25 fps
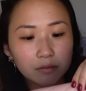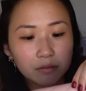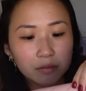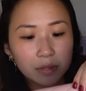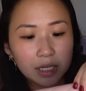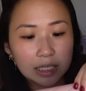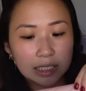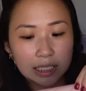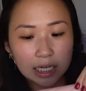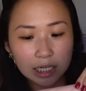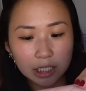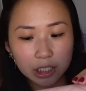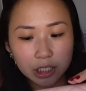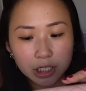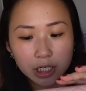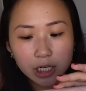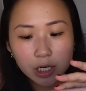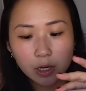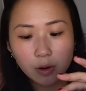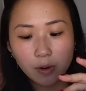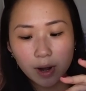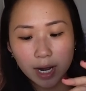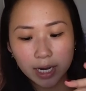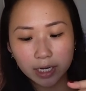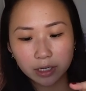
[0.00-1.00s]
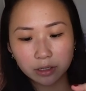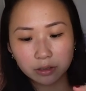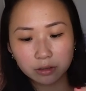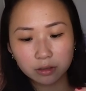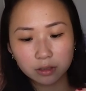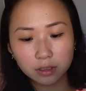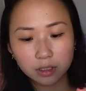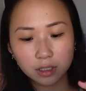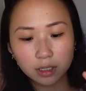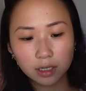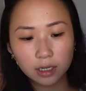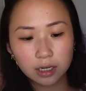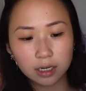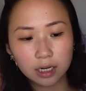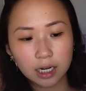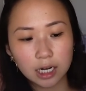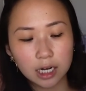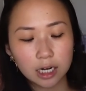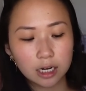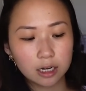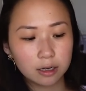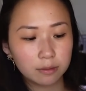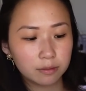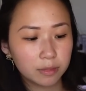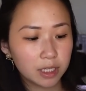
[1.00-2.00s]
it's actually quite good.
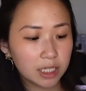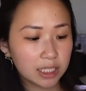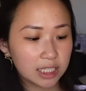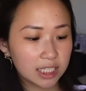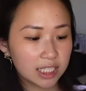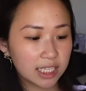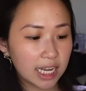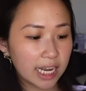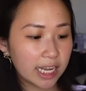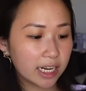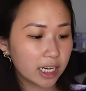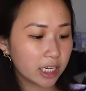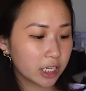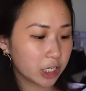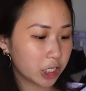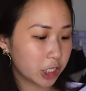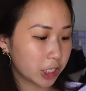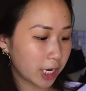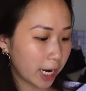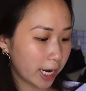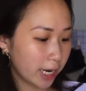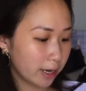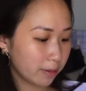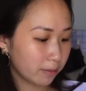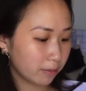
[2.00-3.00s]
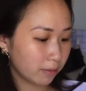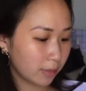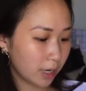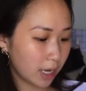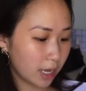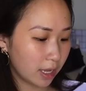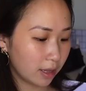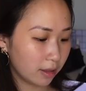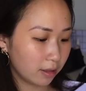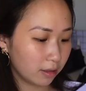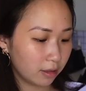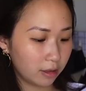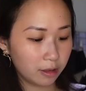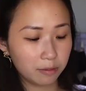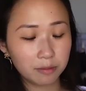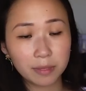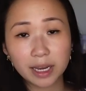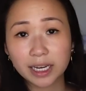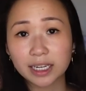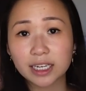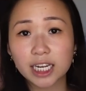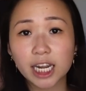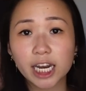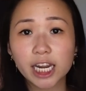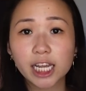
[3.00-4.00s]
It stayed in shape and the
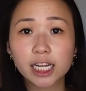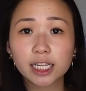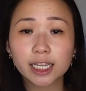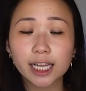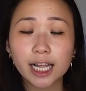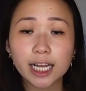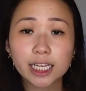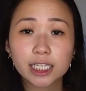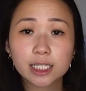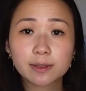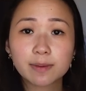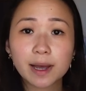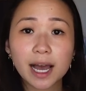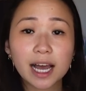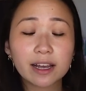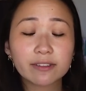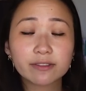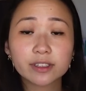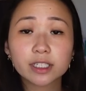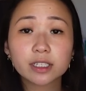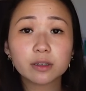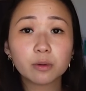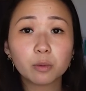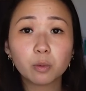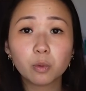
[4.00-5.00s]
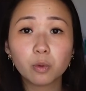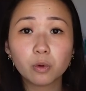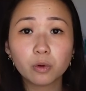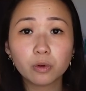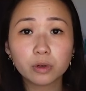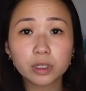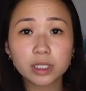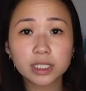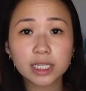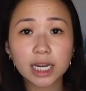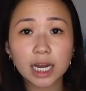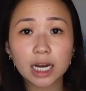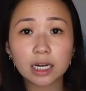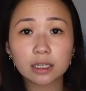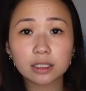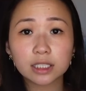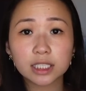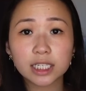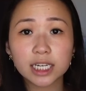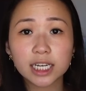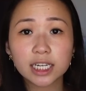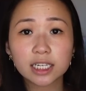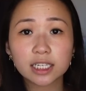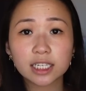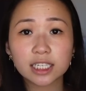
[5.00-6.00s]
magnetic clasp haven't worn down
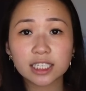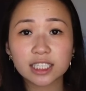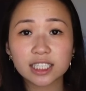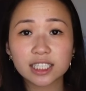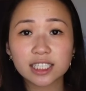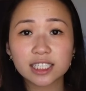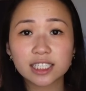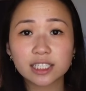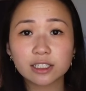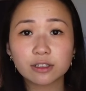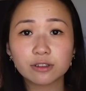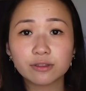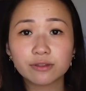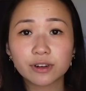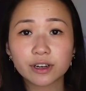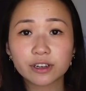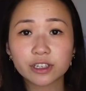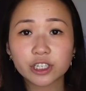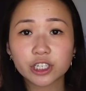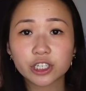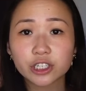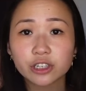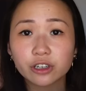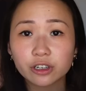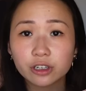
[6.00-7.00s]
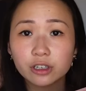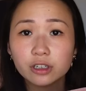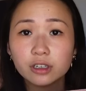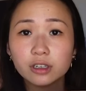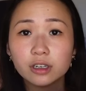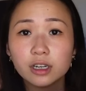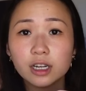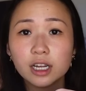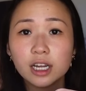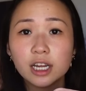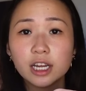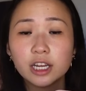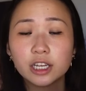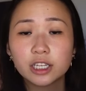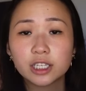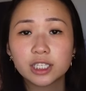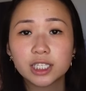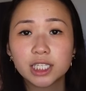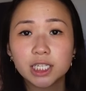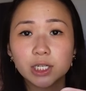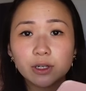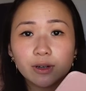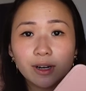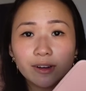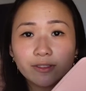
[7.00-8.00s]
yet. It's still very strong.
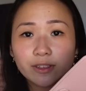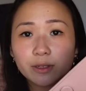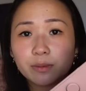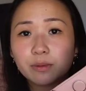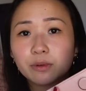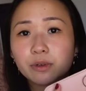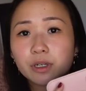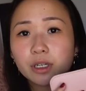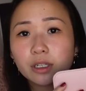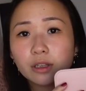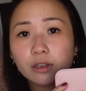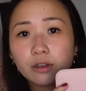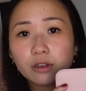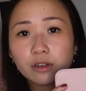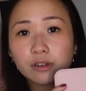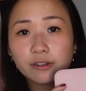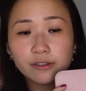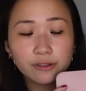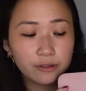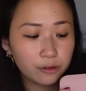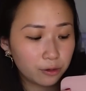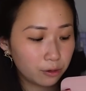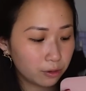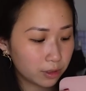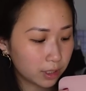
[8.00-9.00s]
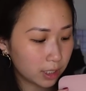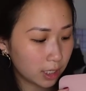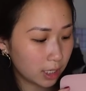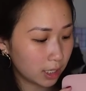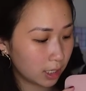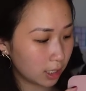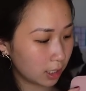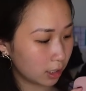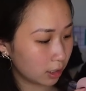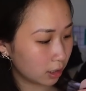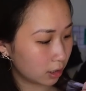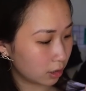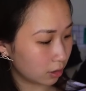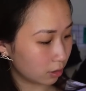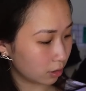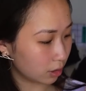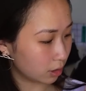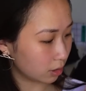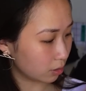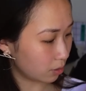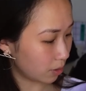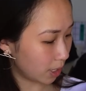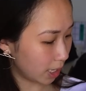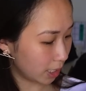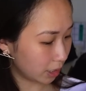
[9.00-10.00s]
Still have to put a lot of force in it, so it's
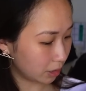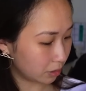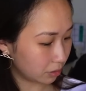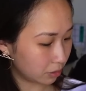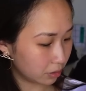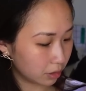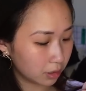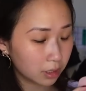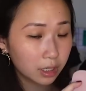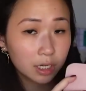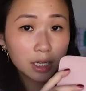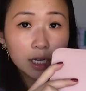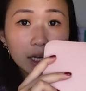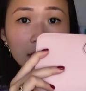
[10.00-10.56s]
quite good.